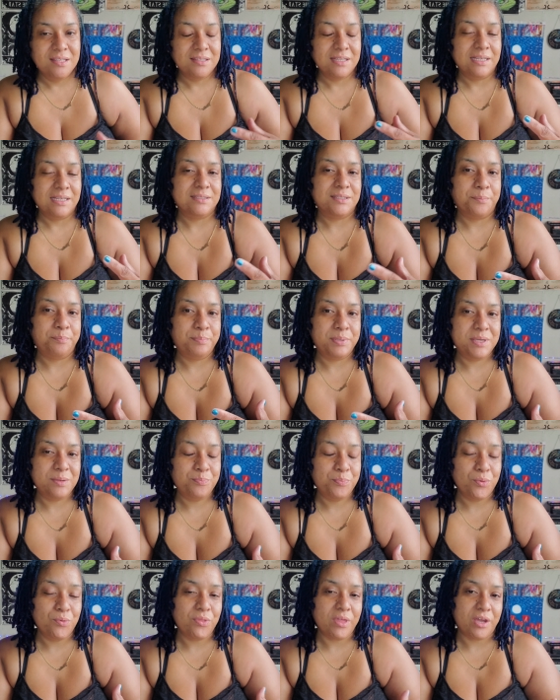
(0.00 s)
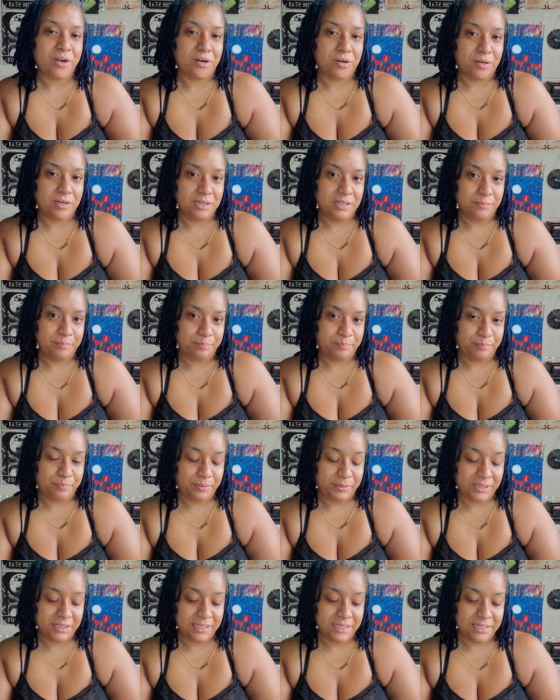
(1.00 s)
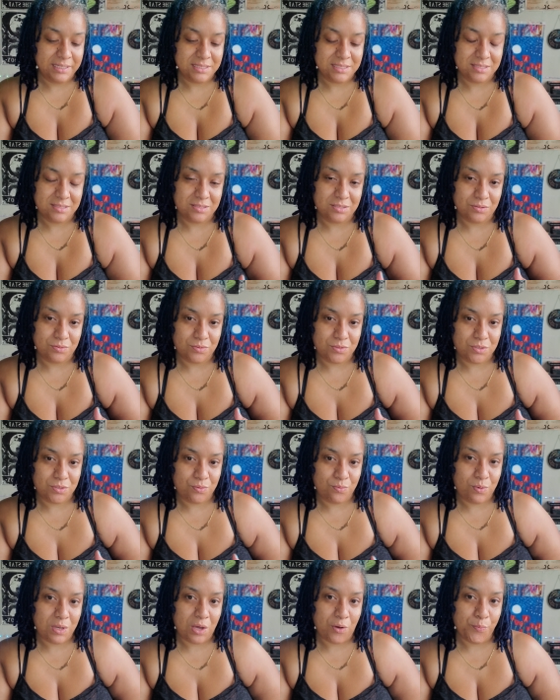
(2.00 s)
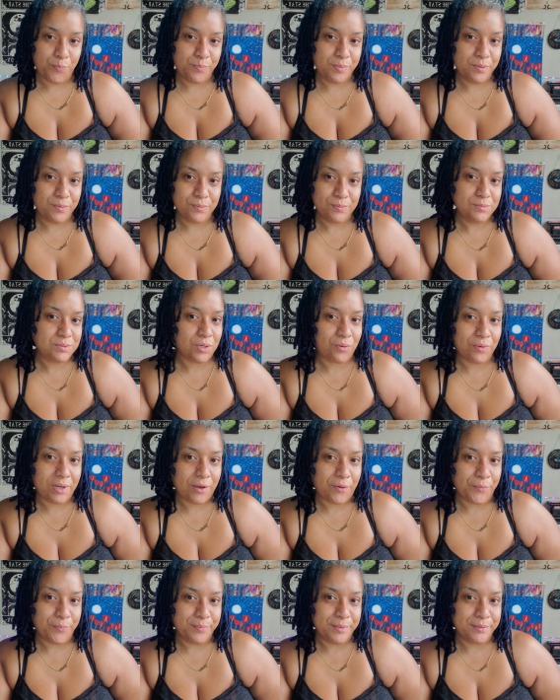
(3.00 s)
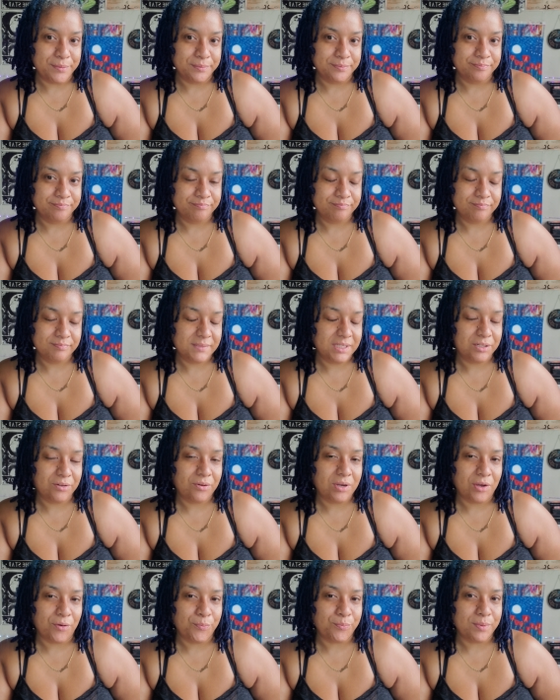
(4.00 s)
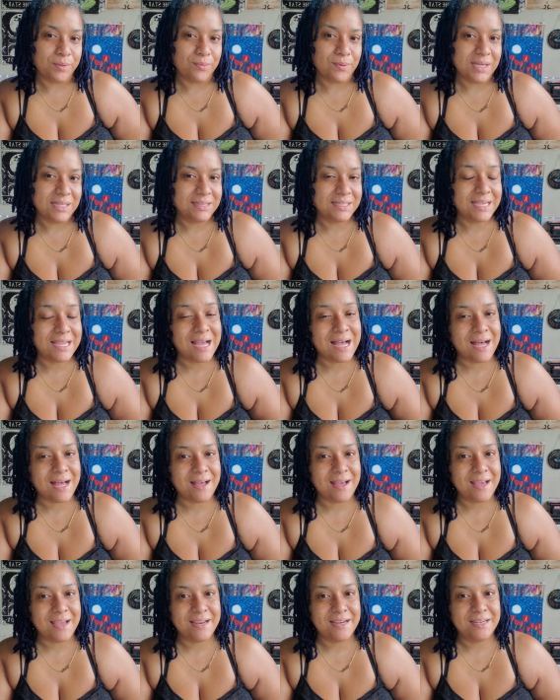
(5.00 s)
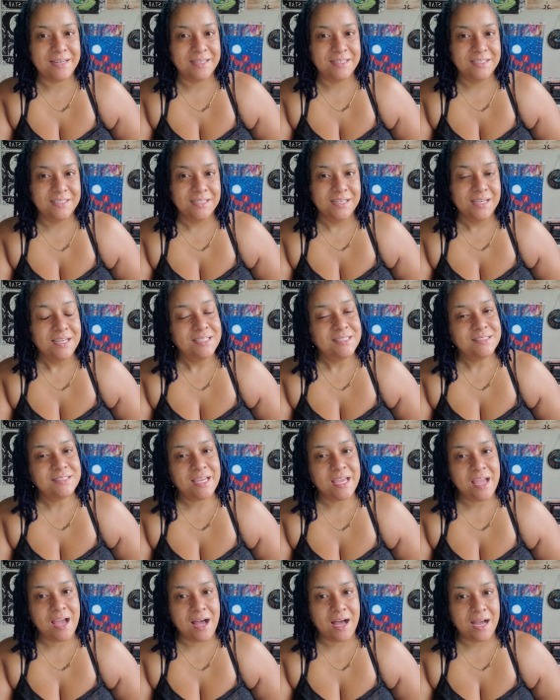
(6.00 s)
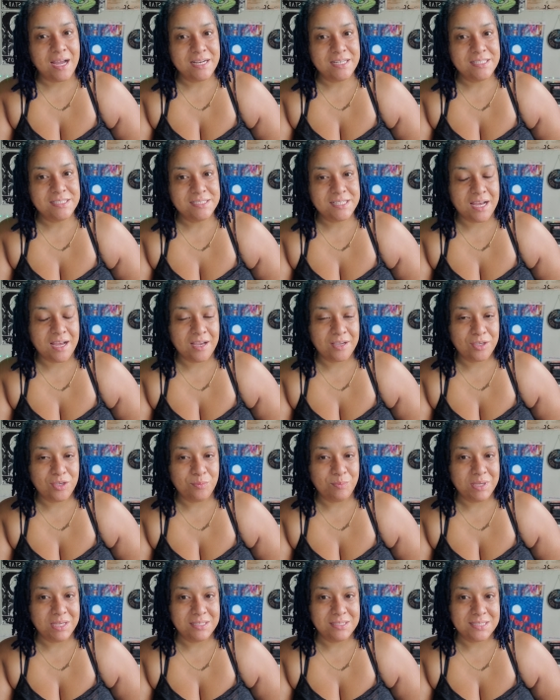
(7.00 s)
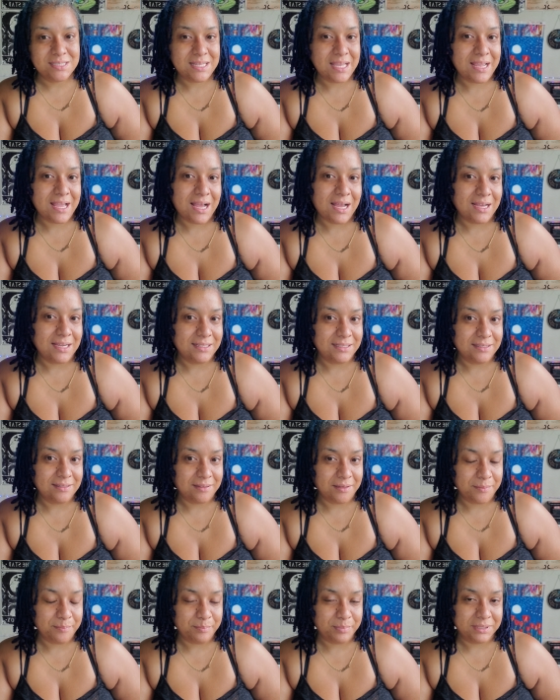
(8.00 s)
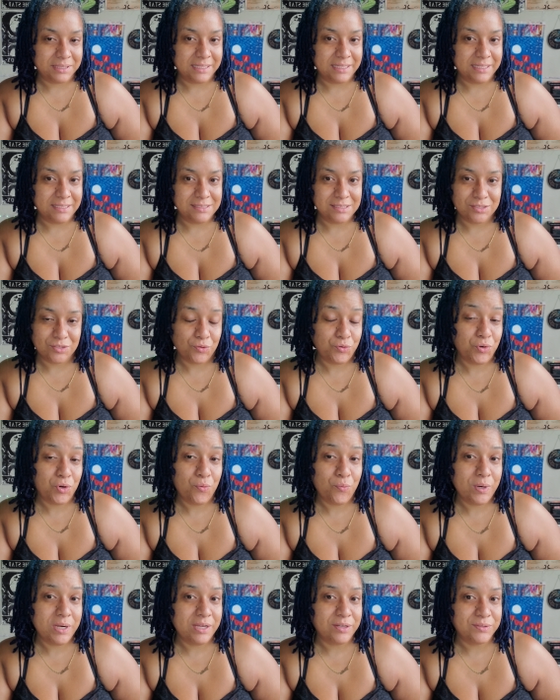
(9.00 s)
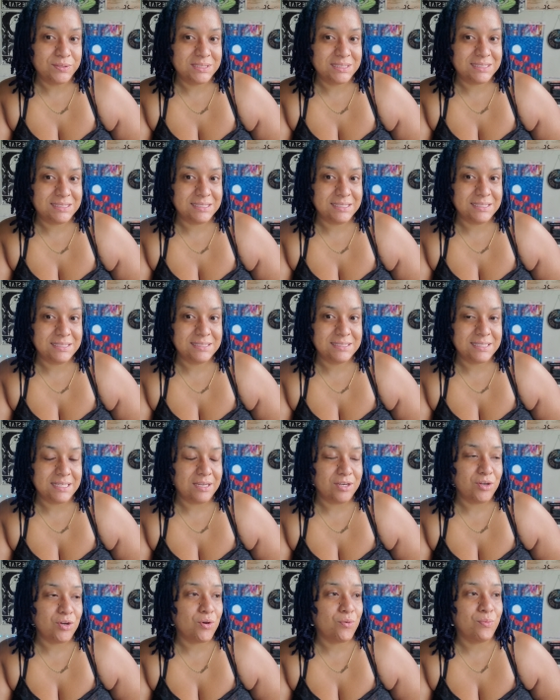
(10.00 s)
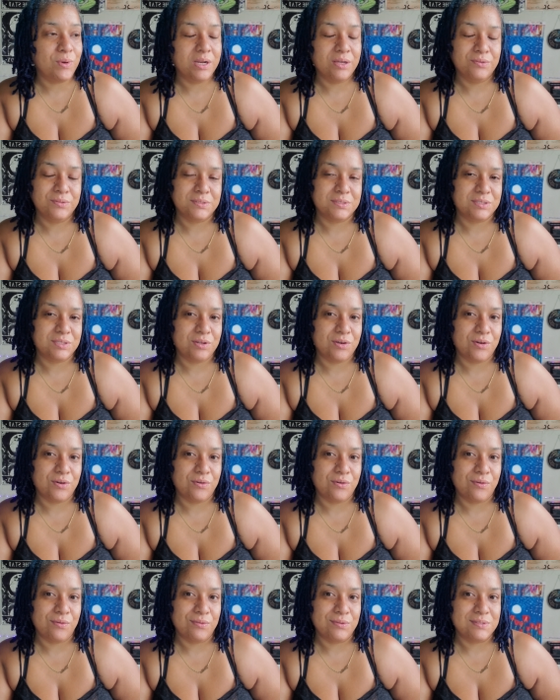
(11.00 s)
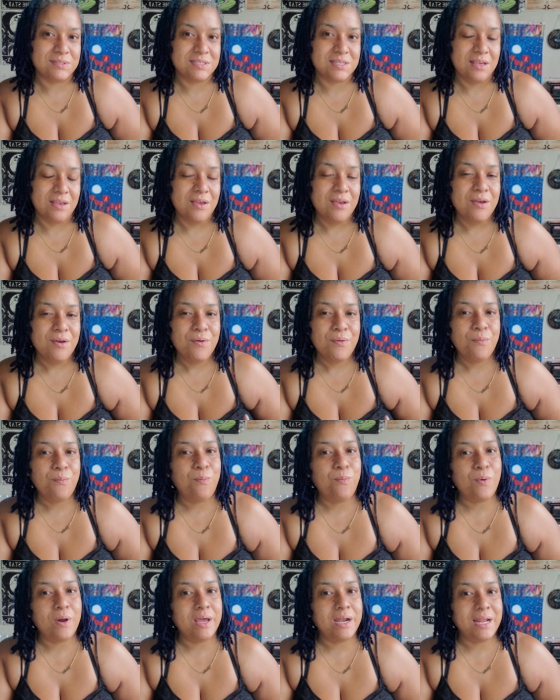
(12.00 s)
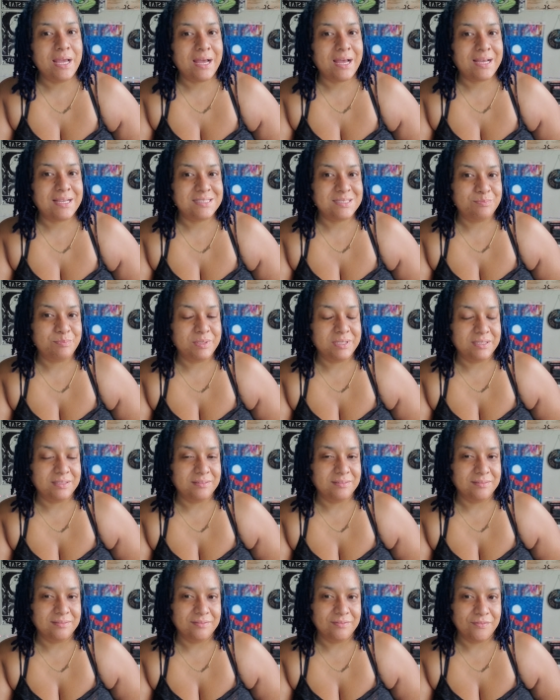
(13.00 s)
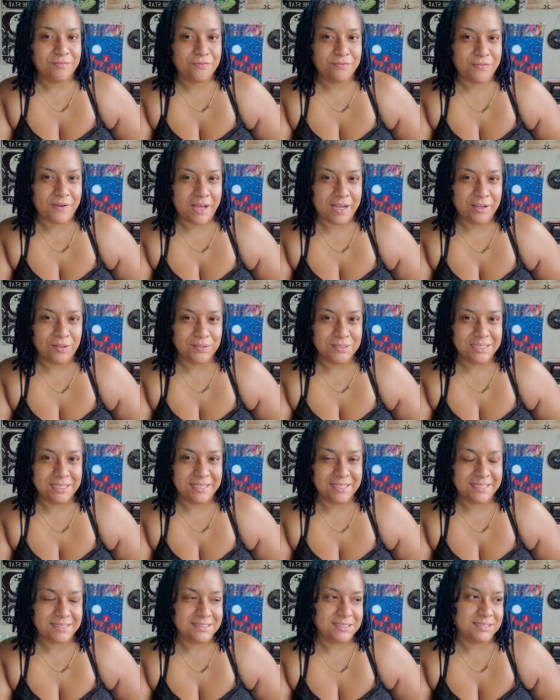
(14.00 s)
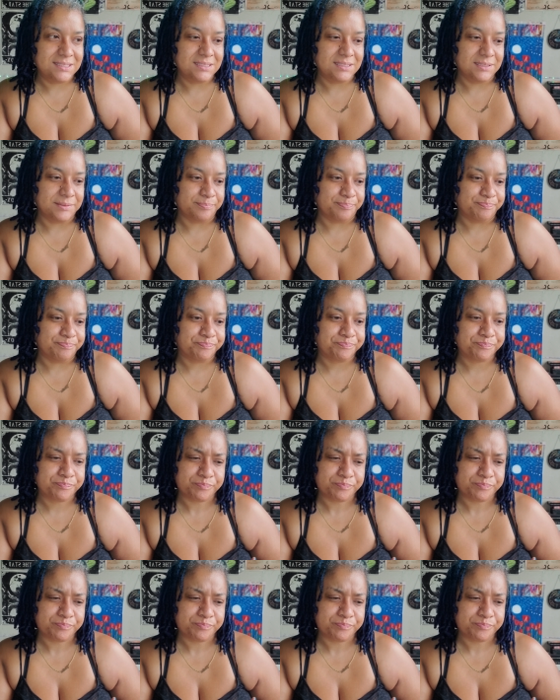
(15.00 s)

Like the people that are placed to help you don't help you. They don't help you, and they hide they hide the documents, they hide the complaints. So no one else sees it, no one else knows what has been filed against them,